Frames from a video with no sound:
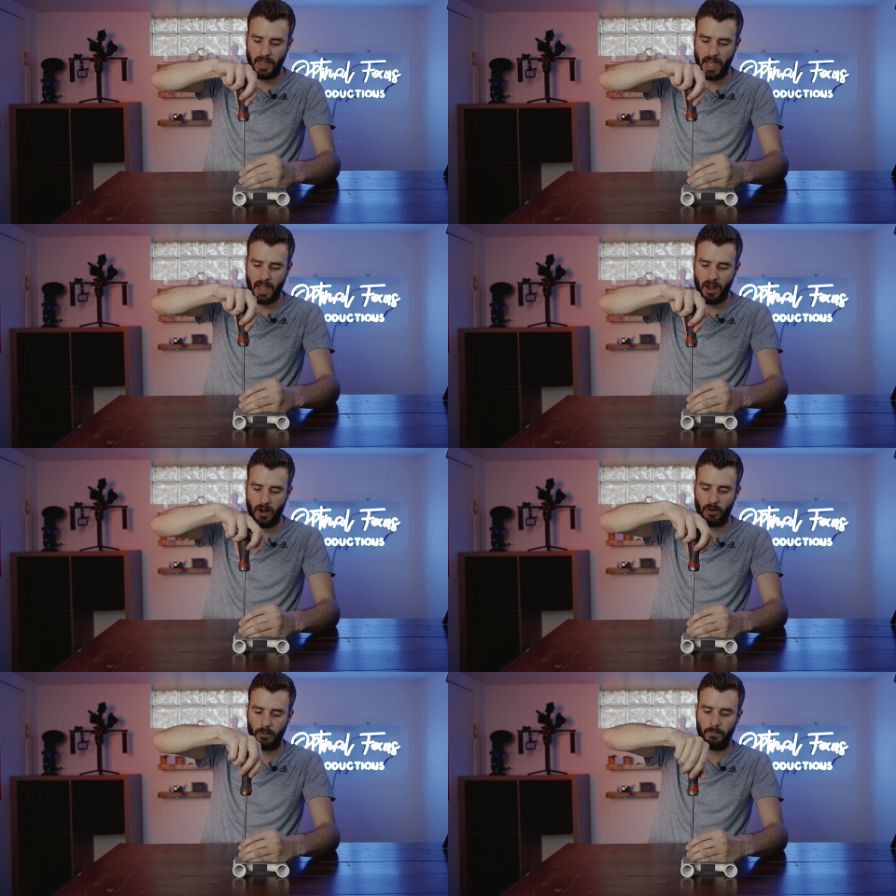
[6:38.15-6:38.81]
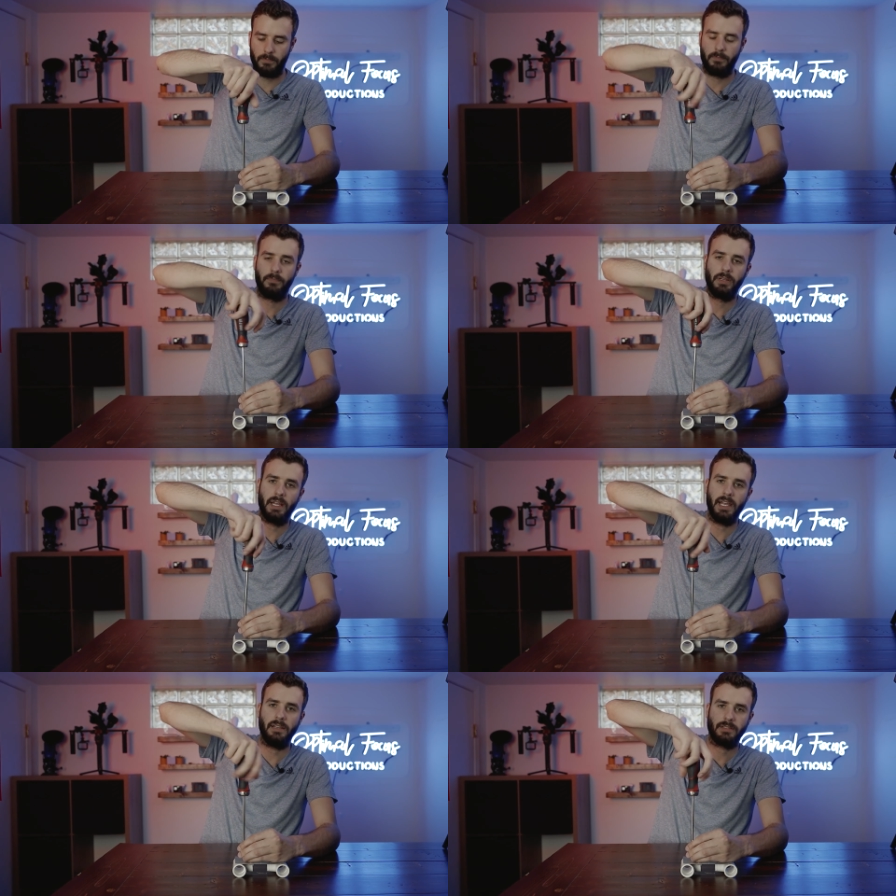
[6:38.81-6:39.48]
that our
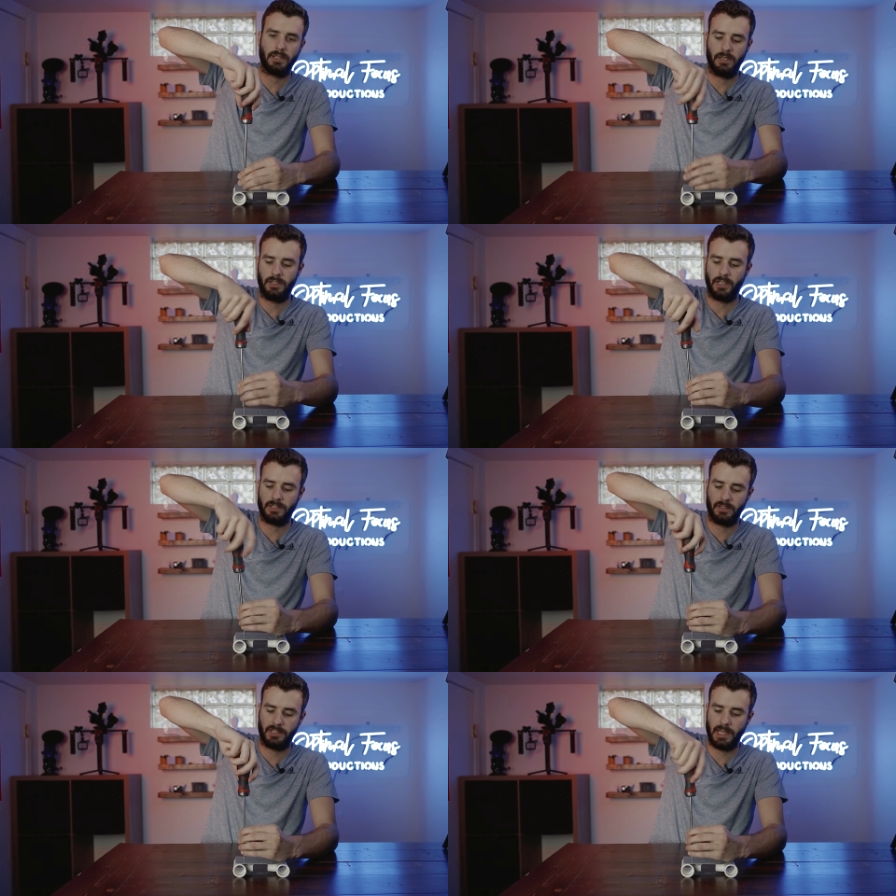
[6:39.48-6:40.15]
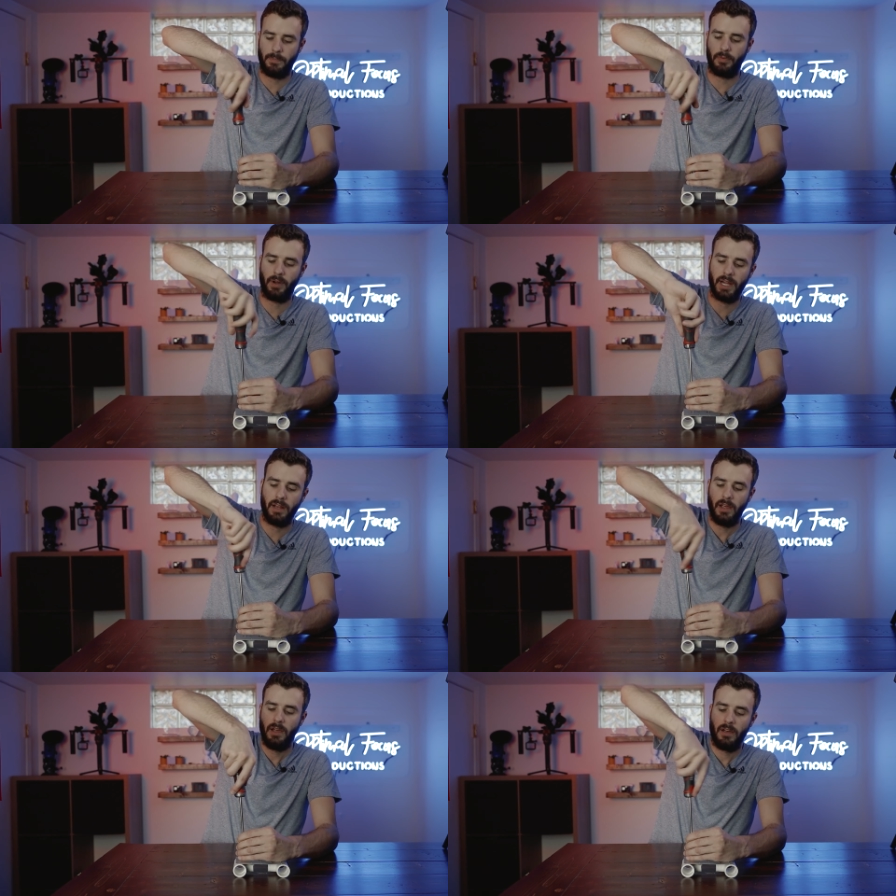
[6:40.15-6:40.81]
plate doesn't
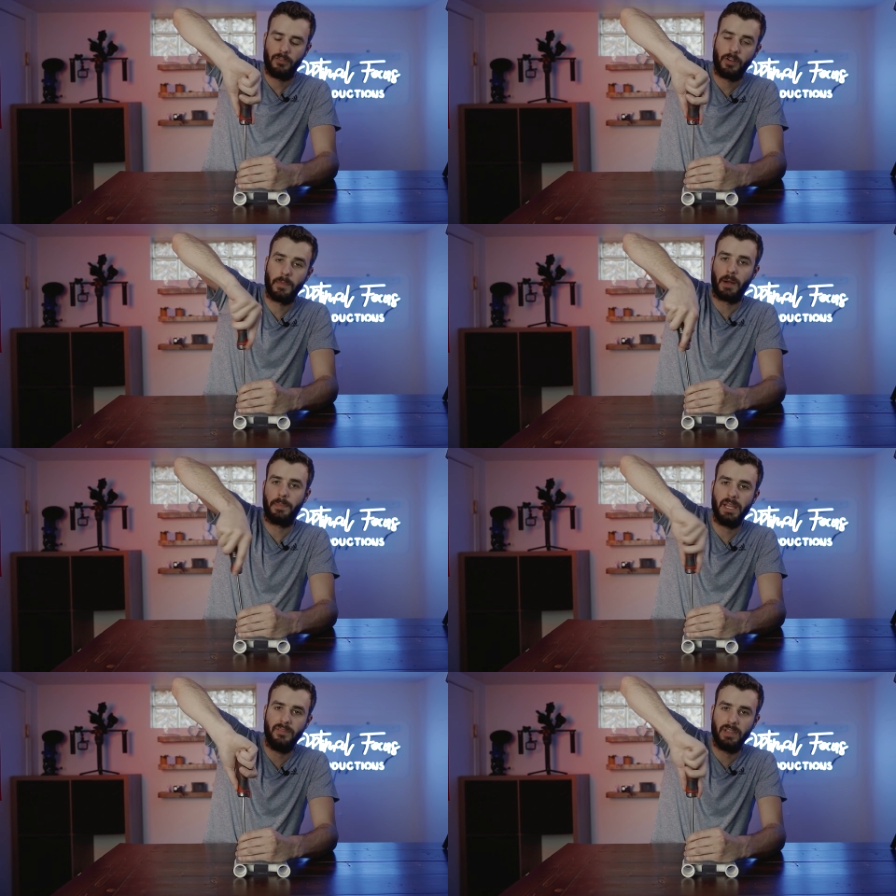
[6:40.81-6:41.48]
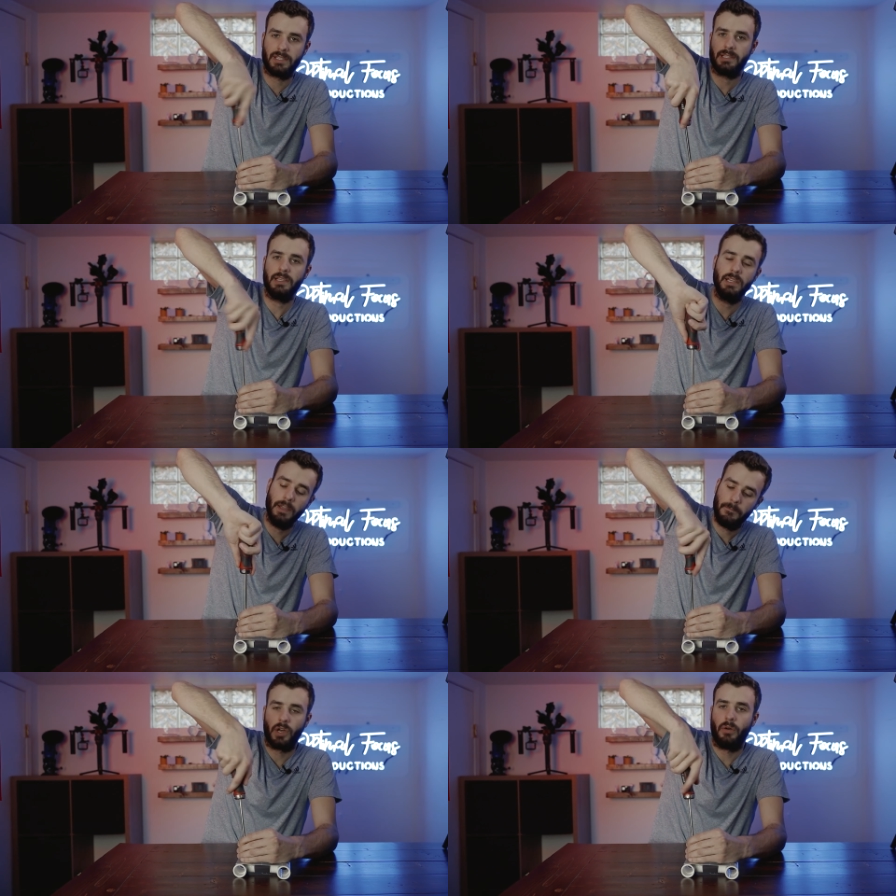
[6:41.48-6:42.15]
separate from our
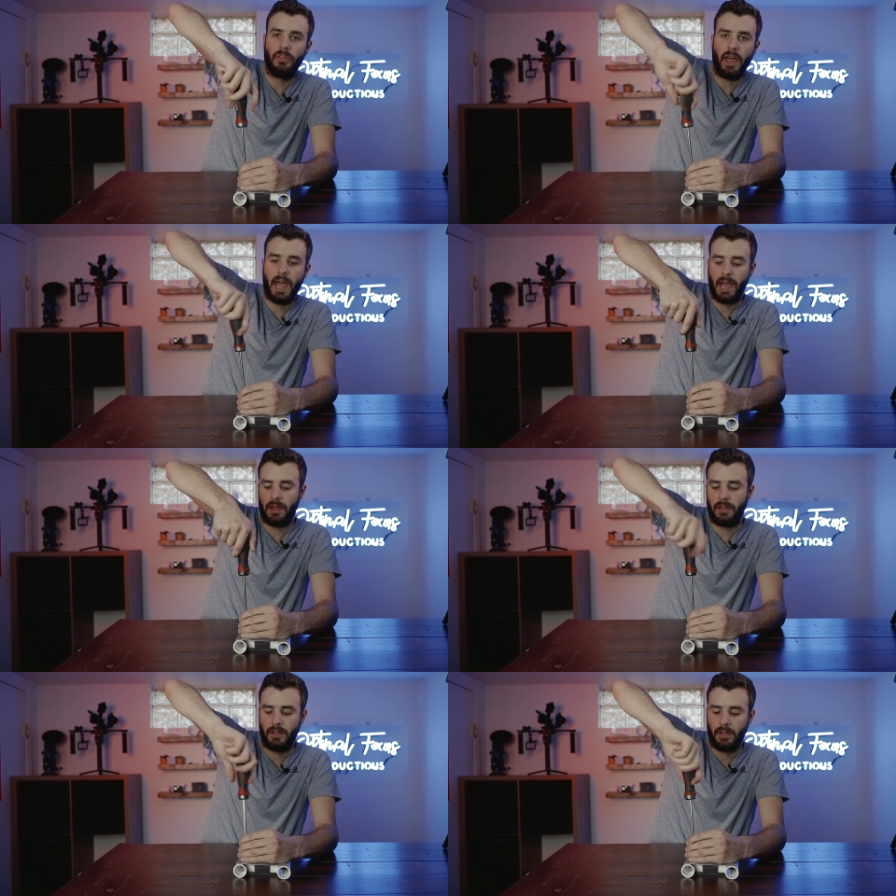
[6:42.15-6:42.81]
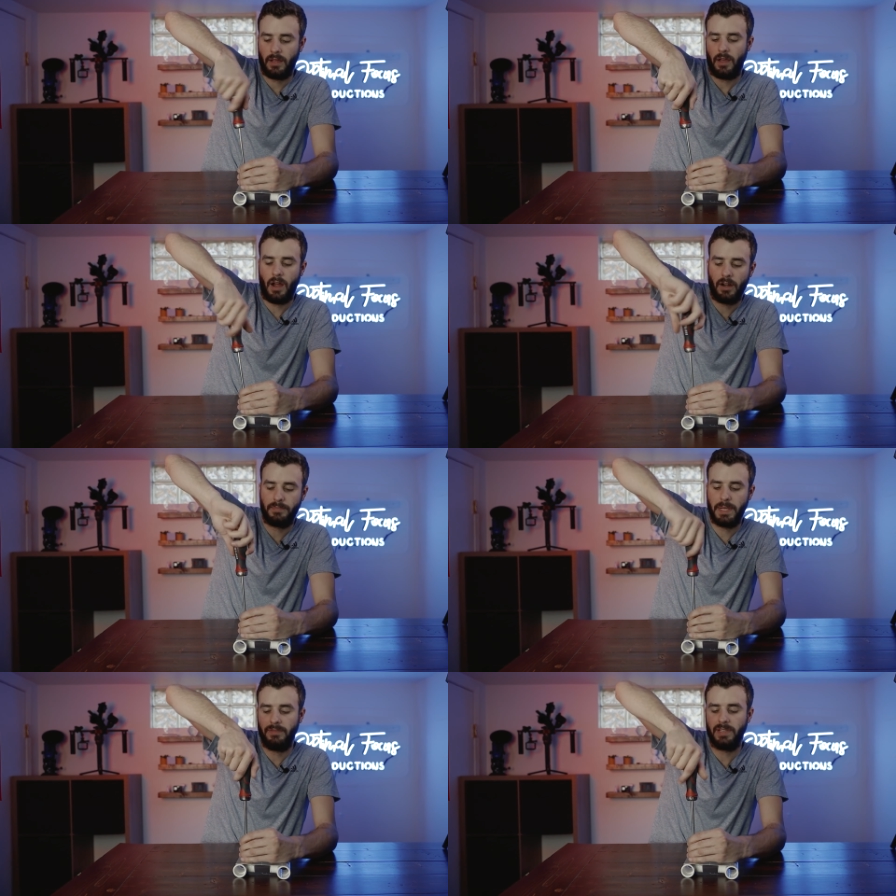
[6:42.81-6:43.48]
PVC so that our
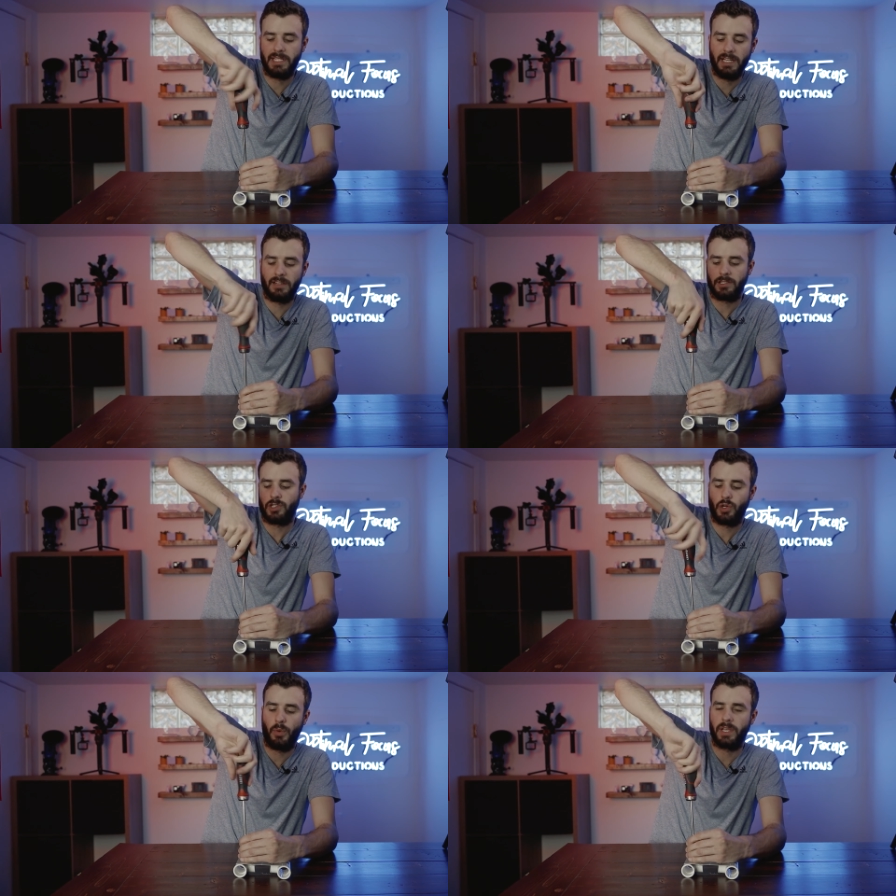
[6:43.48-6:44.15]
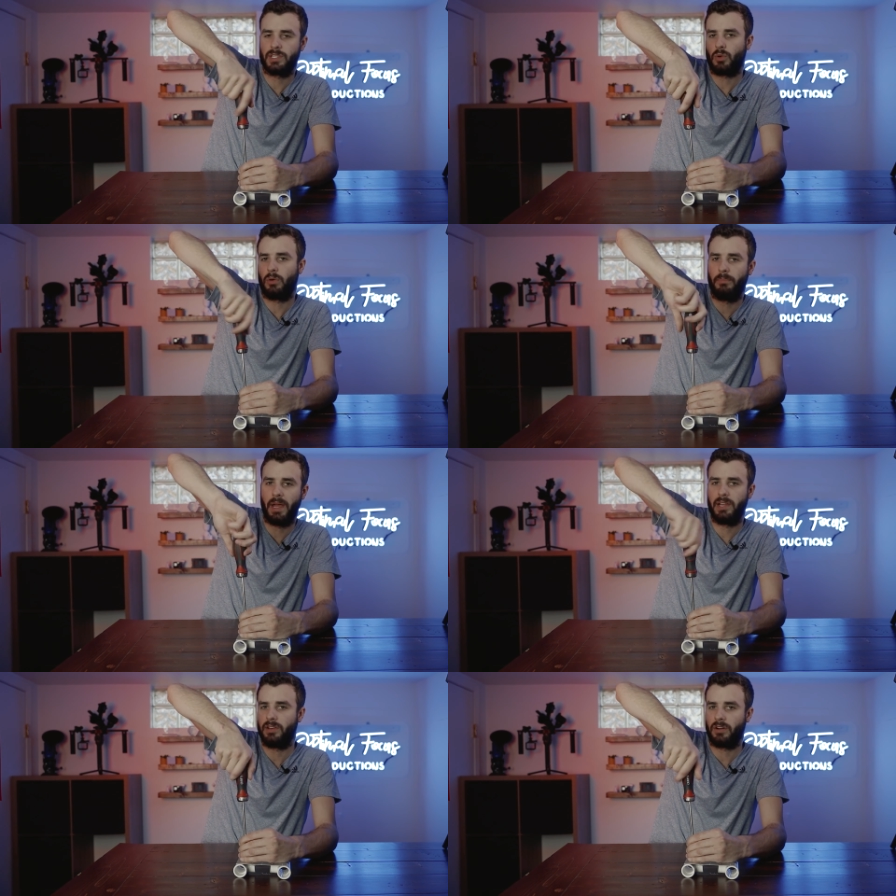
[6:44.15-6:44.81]
PVC doesn't twist or
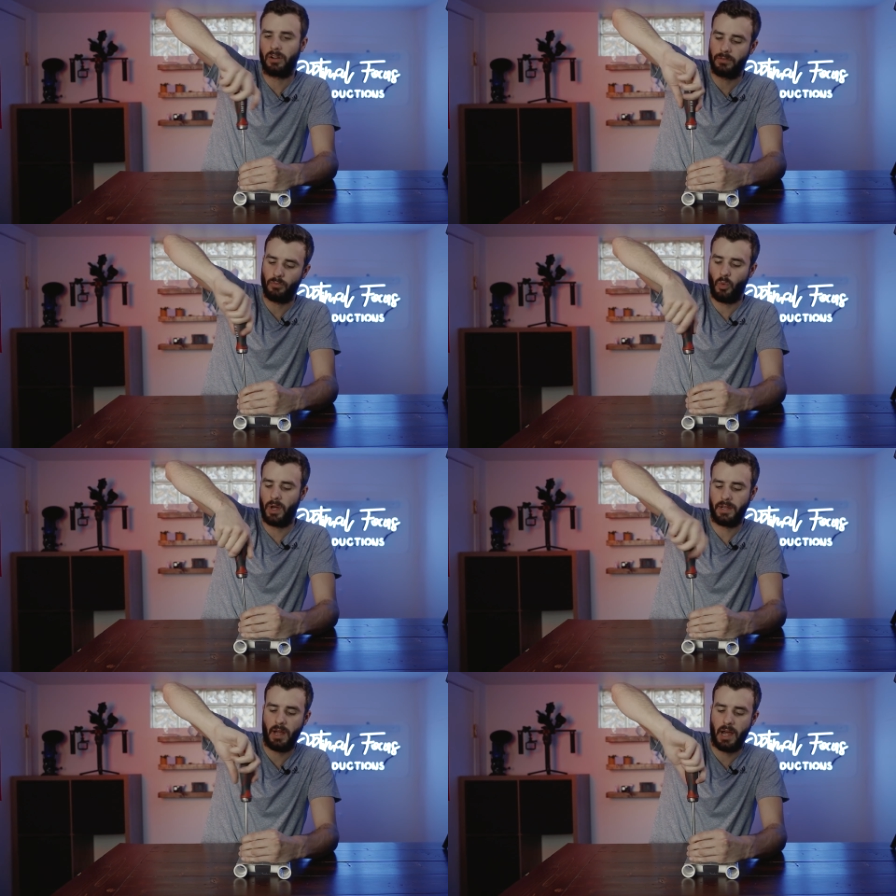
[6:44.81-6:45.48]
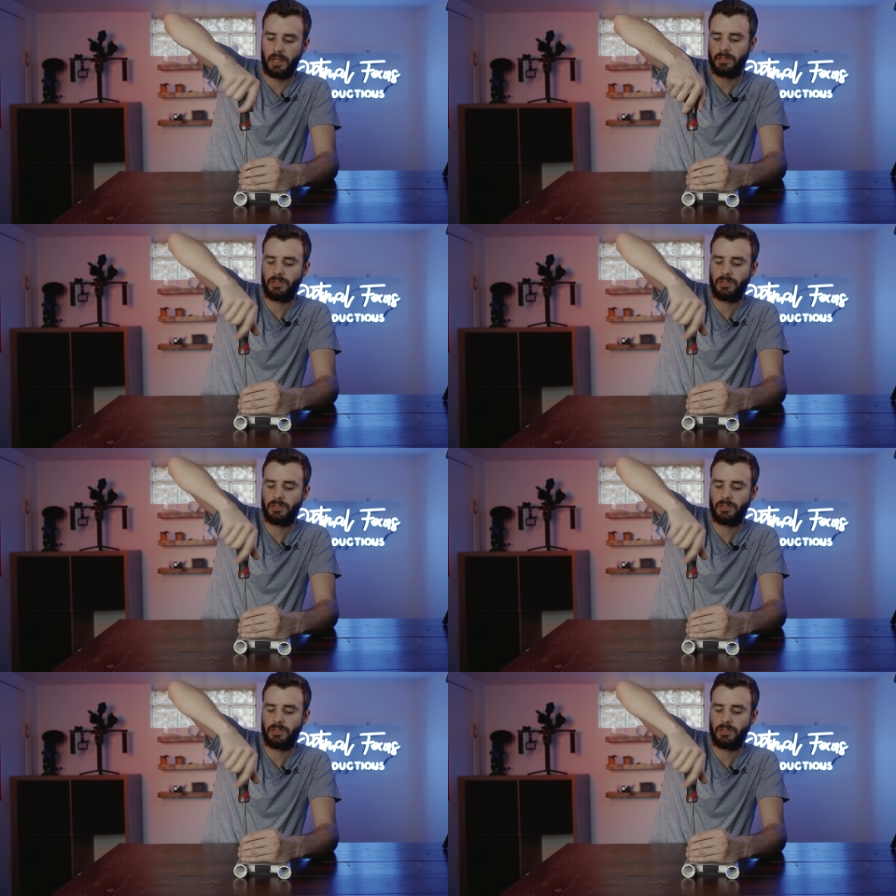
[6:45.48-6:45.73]
bend or whatnot.